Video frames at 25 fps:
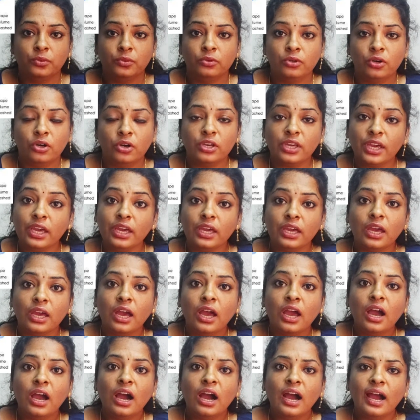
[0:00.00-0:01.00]
Okay,
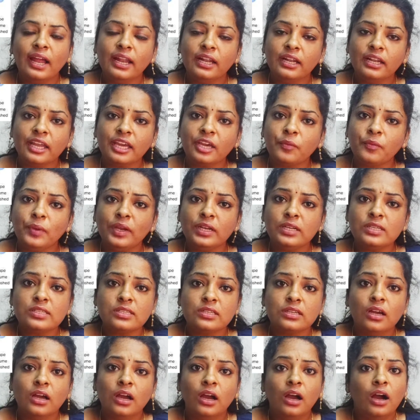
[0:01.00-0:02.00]
and liquids
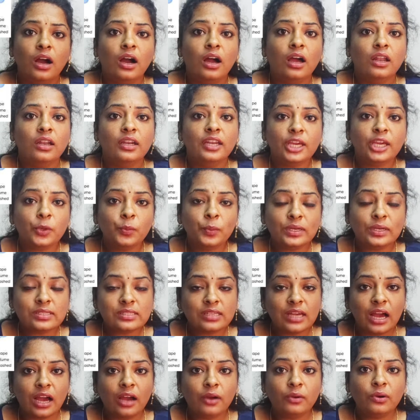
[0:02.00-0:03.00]

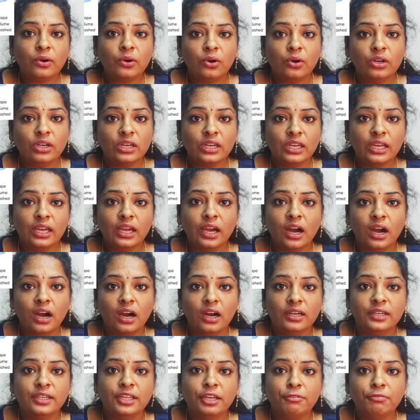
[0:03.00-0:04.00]
have only
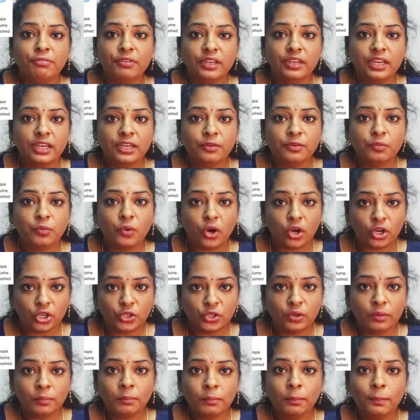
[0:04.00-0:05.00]
a definite
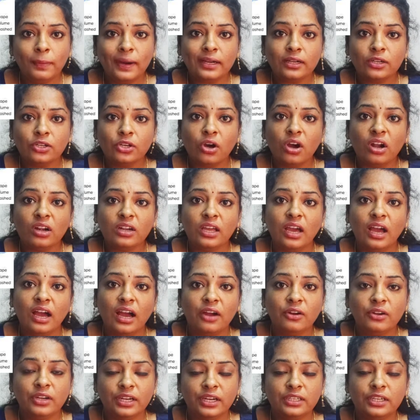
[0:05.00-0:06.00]
volume but not
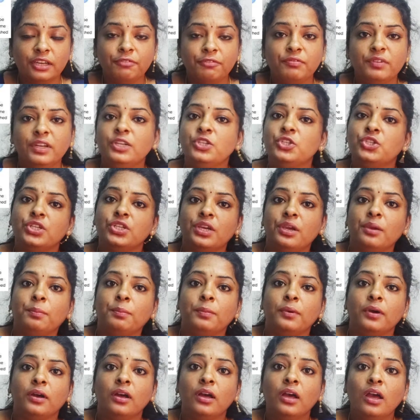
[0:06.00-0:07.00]
have a definite shape.
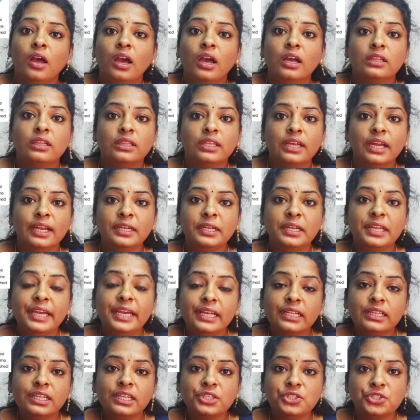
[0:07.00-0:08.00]
They
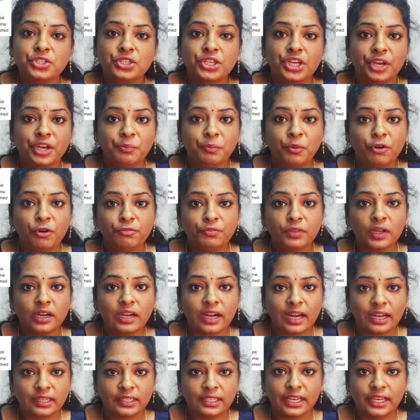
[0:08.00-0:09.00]
take the shape of the
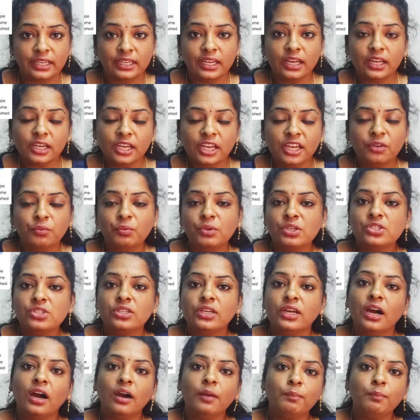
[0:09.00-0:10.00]
container in which they
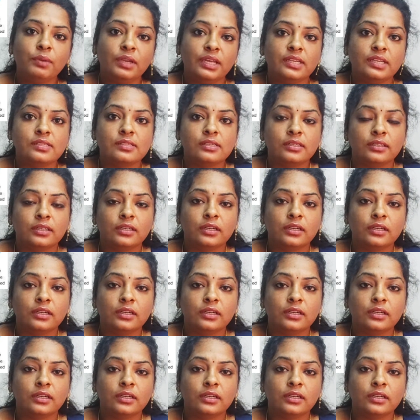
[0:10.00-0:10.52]
are placed.